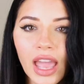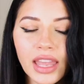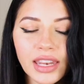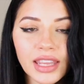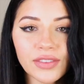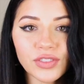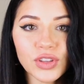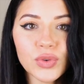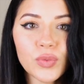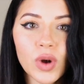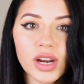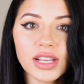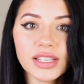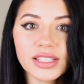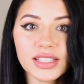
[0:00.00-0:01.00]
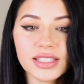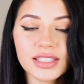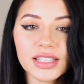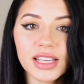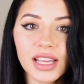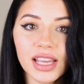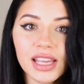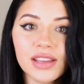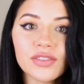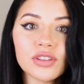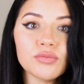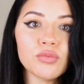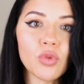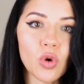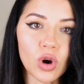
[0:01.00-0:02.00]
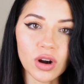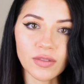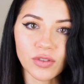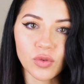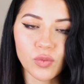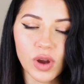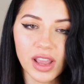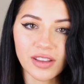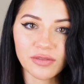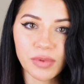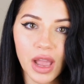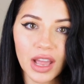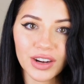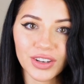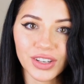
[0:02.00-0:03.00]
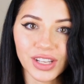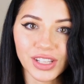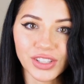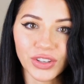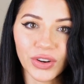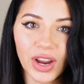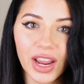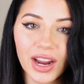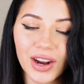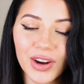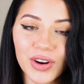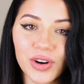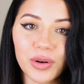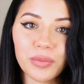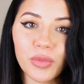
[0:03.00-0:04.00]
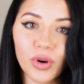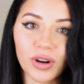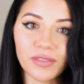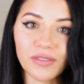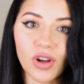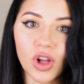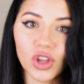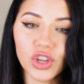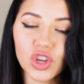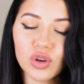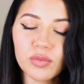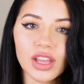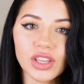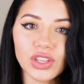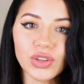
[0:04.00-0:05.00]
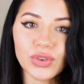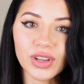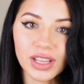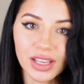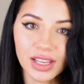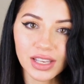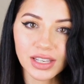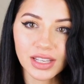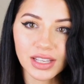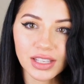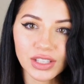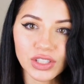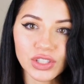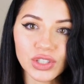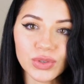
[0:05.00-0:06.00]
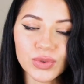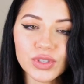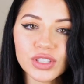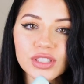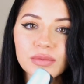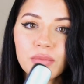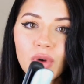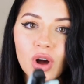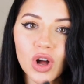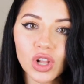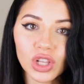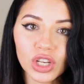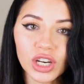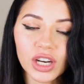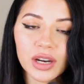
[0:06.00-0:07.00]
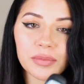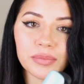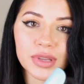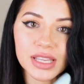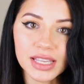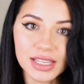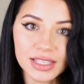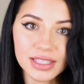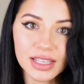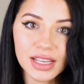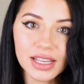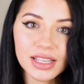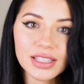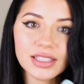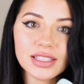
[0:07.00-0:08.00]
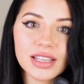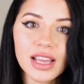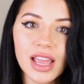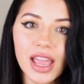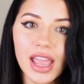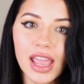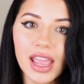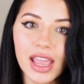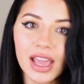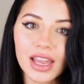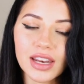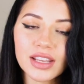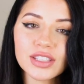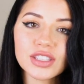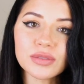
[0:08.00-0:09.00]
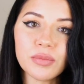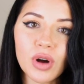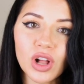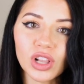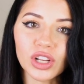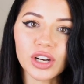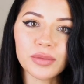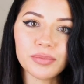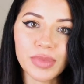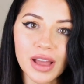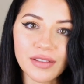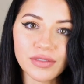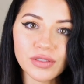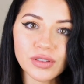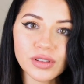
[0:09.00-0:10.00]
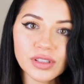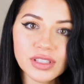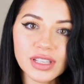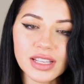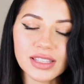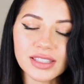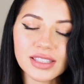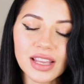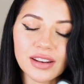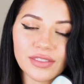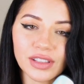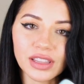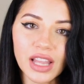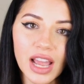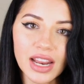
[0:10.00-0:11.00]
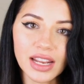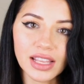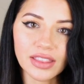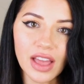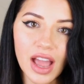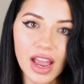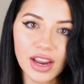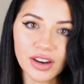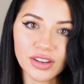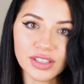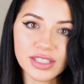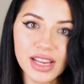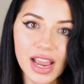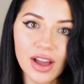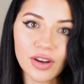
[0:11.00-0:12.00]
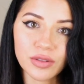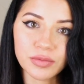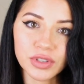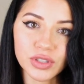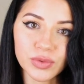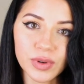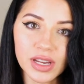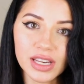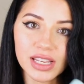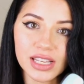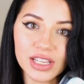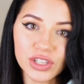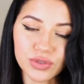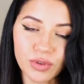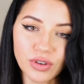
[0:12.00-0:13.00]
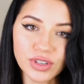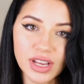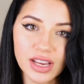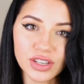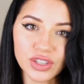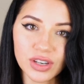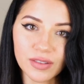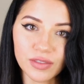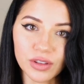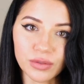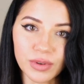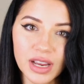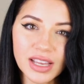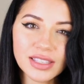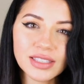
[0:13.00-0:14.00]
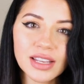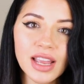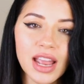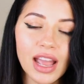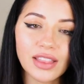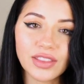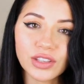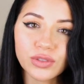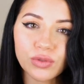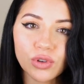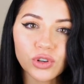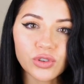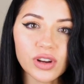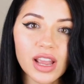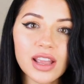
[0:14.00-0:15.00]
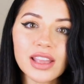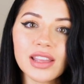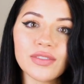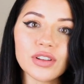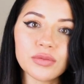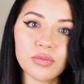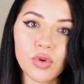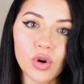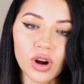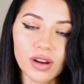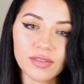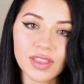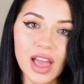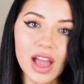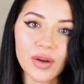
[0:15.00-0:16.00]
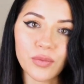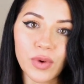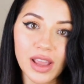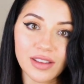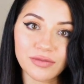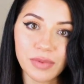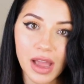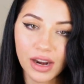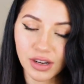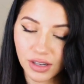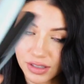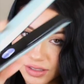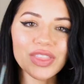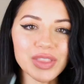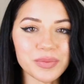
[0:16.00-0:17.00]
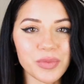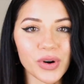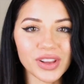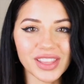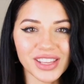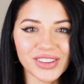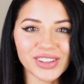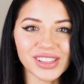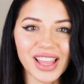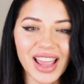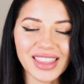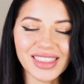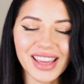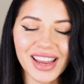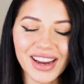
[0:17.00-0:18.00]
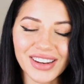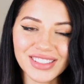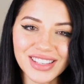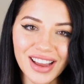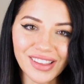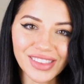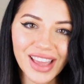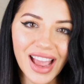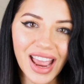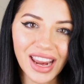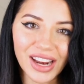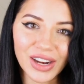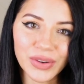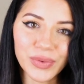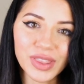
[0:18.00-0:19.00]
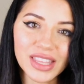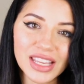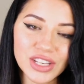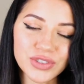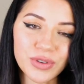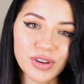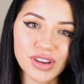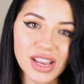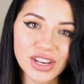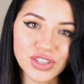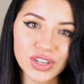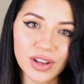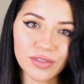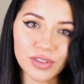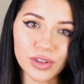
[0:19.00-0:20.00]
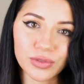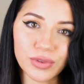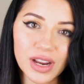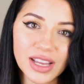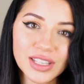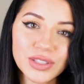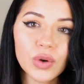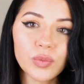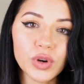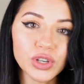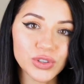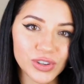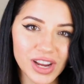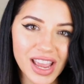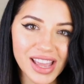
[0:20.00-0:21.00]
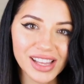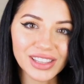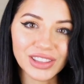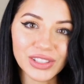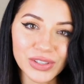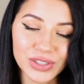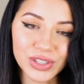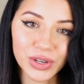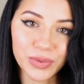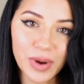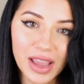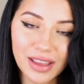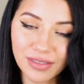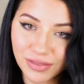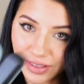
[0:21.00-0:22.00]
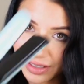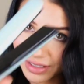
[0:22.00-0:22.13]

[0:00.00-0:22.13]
And if you wanted to see even more of a wave pattern in your hair or more volume, you can do smaller pieces and smaller bevels instead of gliding the iron down between each rotation of the wrist, and this will create even more of that wave pattern. The more that you glide the hair down the iron with each rotation of the wrist would create a looser wave.